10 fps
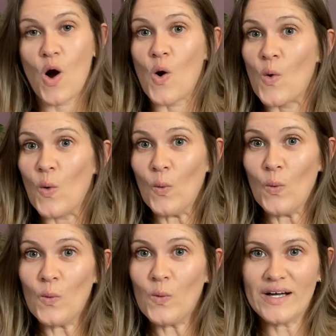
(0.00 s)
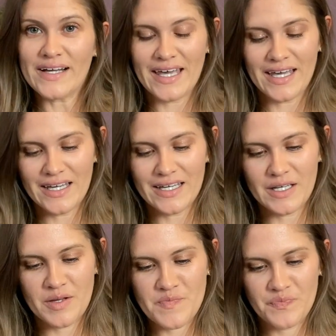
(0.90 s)

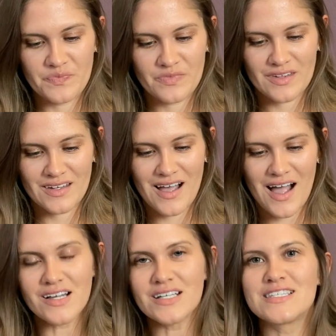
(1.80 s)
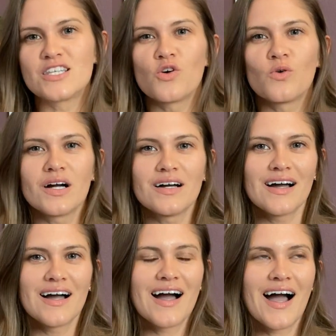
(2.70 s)
Okay. So
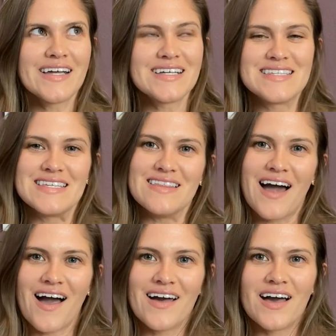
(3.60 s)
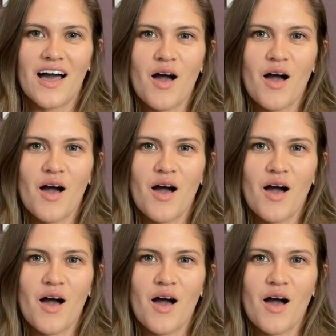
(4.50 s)
I could see that.